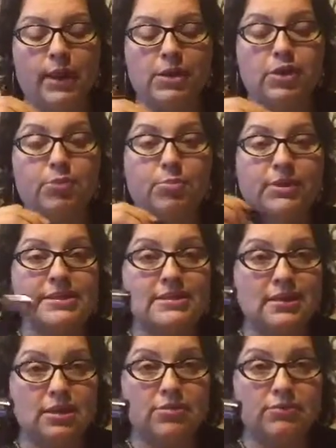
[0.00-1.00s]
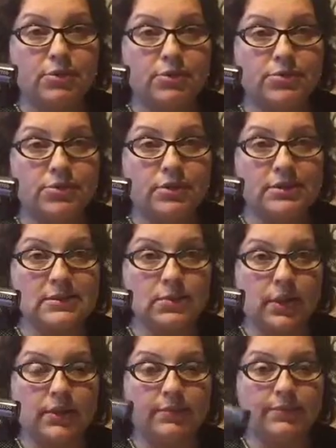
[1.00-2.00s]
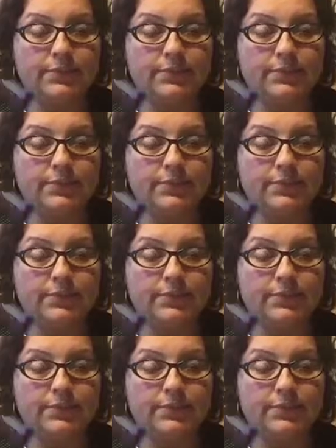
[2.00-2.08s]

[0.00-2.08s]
You can put this in a diffuser as well.